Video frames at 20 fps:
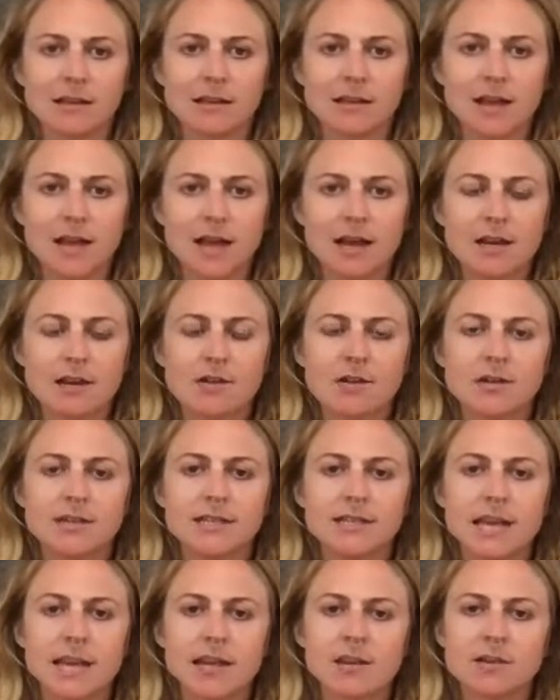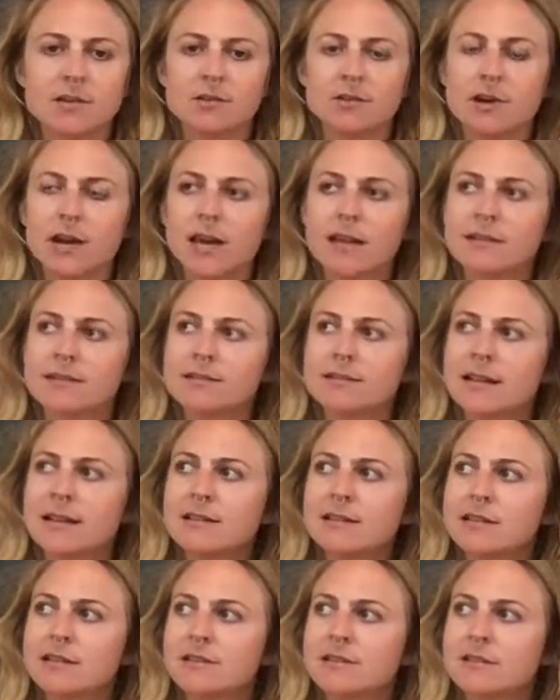And you could take your
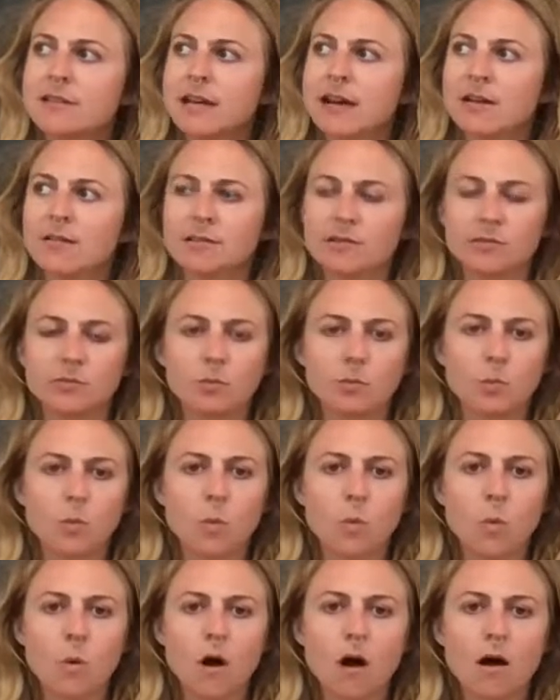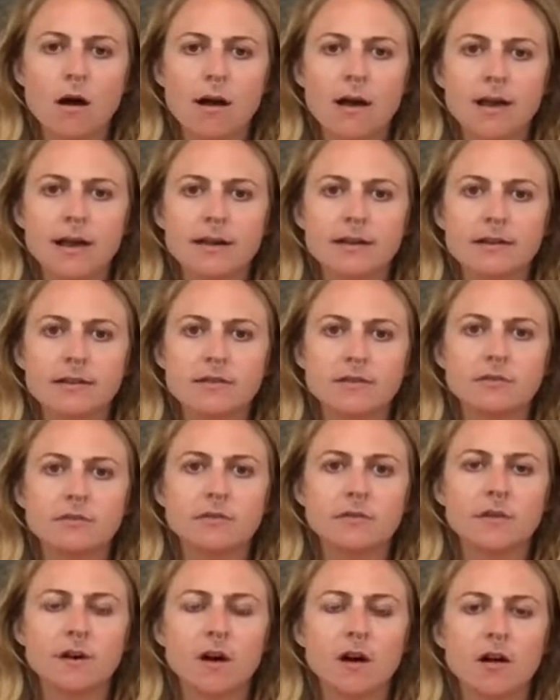sense of sound as wide and as
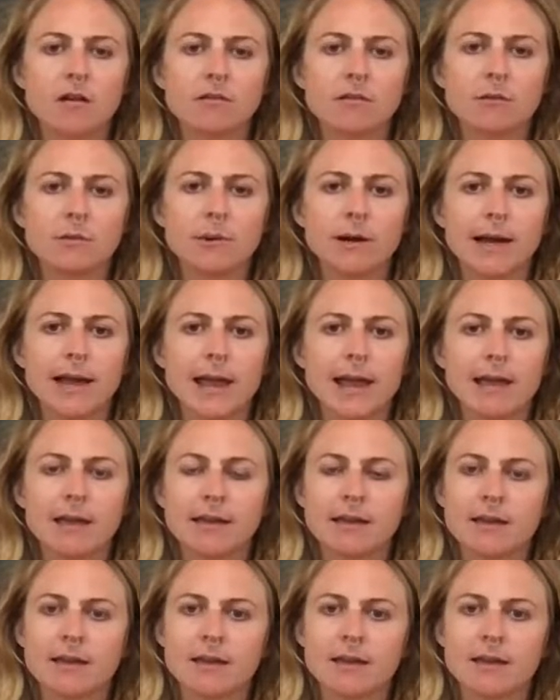far away.